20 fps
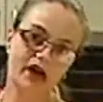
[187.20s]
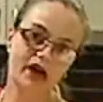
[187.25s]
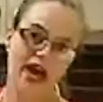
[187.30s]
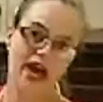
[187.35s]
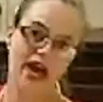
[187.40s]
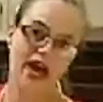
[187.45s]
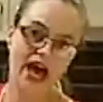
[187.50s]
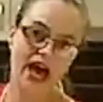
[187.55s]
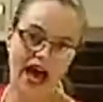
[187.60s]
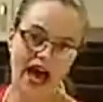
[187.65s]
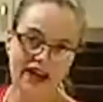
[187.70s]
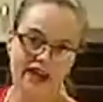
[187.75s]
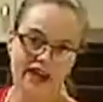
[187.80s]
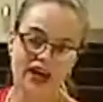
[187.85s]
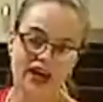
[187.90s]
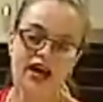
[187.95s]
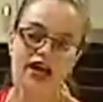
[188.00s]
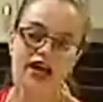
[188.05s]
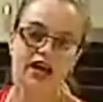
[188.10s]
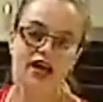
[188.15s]
pack,
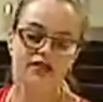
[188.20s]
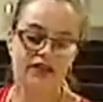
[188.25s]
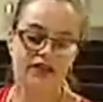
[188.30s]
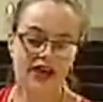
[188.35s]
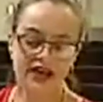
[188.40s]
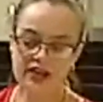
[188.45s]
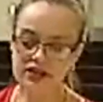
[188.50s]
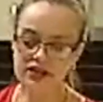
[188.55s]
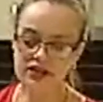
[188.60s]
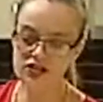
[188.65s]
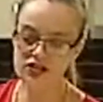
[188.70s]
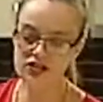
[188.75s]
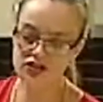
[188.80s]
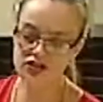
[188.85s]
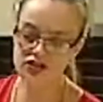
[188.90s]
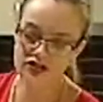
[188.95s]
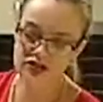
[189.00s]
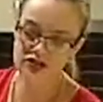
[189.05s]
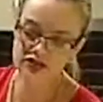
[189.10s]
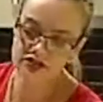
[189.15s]
they get to
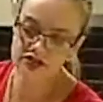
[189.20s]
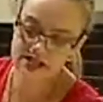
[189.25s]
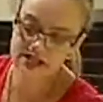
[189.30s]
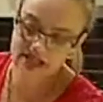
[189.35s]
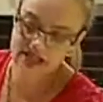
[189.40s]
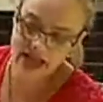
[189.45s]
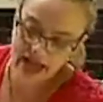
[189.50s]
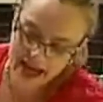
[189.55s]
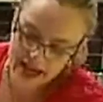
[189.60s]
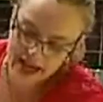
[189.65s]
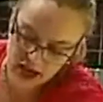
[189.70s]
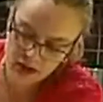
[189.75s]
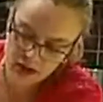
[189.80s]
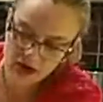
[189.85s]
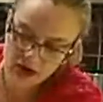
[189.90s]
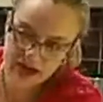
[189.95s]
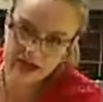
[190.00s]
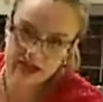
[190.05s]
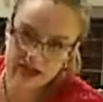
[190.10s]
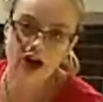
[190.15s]
choose any
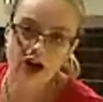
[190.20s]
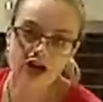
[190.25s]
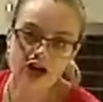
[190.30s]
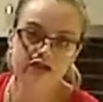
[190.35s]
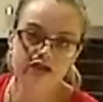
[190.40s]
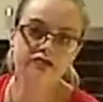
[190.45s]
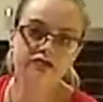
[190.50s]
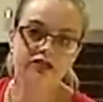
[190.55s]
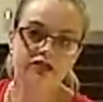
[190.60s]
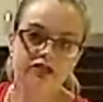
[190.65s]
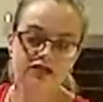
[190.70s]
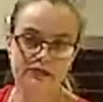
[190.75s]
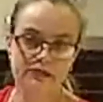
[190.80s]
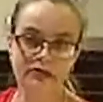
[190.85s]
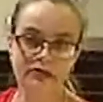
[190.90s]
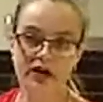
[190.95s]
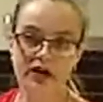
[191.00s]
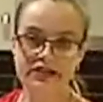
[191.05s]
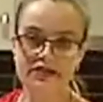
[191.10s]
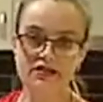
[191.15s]
one of the
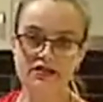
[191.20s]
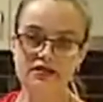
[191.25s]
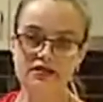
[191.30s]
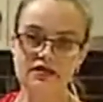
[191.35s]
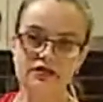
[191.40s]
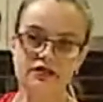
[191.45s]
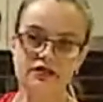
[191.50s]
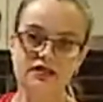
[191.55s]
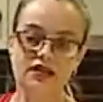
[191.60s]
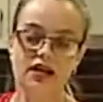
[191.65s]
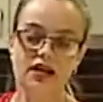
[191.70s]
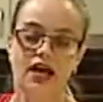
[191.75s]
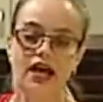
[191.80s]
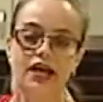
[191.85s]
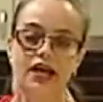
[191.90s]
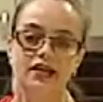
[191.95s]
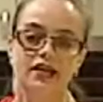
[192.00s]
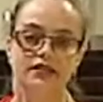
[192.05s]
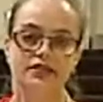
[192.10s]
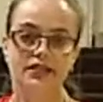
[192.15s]
spices
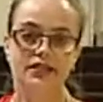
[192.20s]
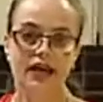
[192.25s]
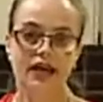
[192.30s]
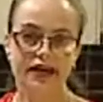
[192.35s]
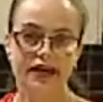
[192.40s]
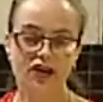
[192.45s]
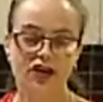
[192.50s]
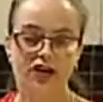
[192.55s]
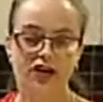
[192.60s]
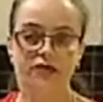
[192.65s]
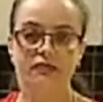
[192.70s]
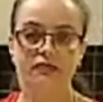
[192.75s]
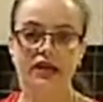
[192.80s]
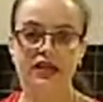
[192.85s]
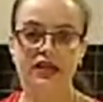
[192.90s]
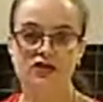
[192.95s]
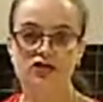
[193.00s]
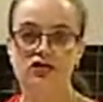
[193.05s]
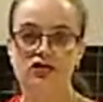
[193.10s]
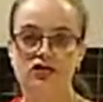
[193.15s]
to take home
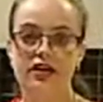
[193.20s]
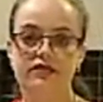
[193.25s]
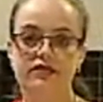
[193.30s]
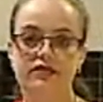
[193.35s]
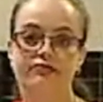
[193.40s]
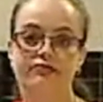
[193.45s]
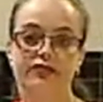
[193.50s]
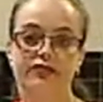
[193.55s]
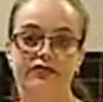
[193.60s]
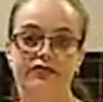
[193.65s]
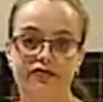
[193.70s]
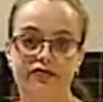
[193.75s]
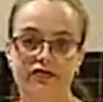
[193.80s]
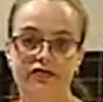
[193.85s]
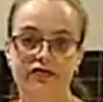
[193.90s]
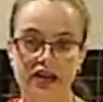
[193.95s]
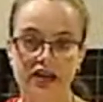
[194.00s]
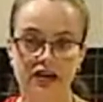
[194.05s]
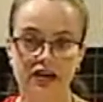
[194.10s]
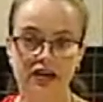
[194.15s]
and try them for
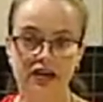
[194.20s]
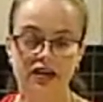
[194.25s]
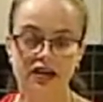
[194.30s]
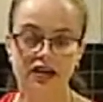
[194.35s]
free.